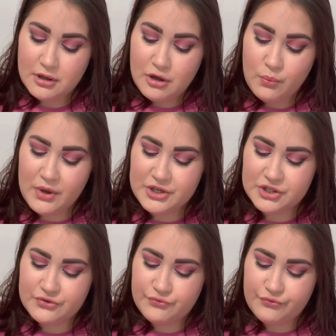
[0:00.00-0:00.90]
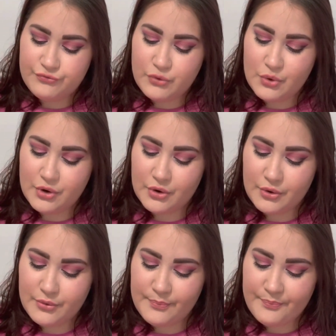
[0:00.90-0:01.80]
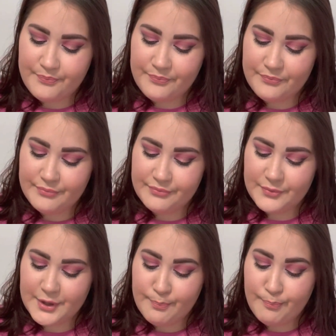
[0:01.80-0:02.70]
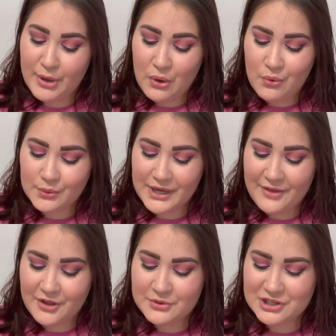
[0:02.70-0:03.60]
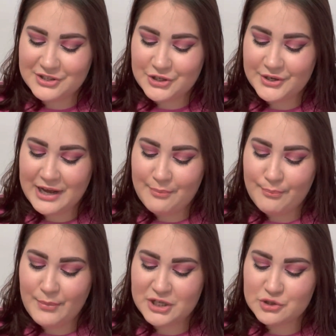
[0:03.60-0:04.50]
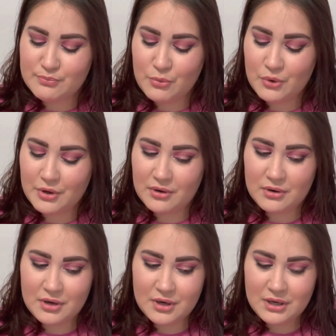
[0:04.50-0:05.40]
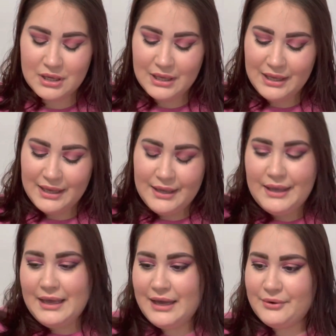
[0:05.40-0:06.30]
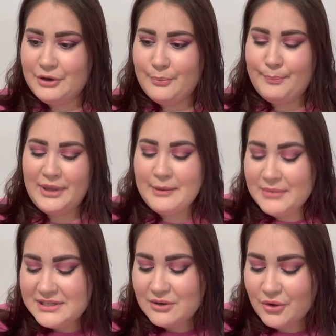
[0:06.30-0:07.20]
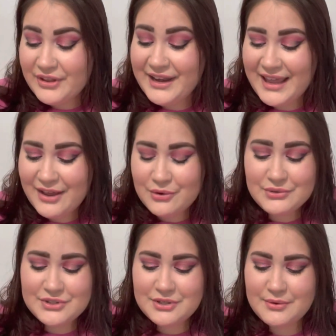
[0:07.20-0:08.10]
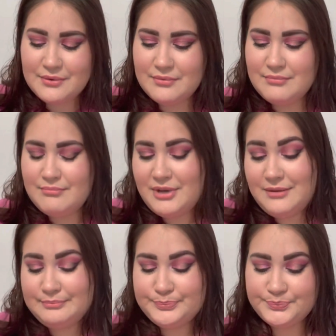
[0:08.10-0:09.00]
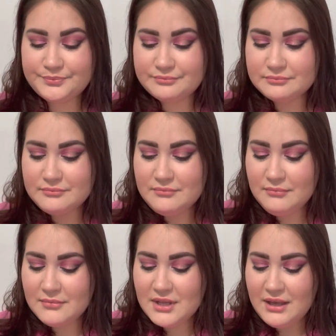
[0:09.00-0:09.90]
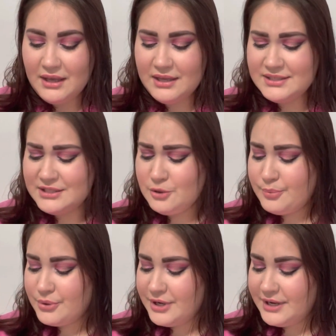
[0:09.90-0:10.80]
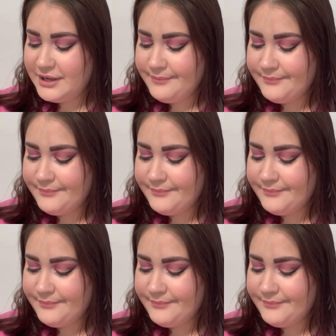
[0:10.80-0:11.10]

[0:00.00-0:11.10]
Which for the Bold, I thought it was going to turn out much more, I don't know, pigmented on the nails, but it's still pretty.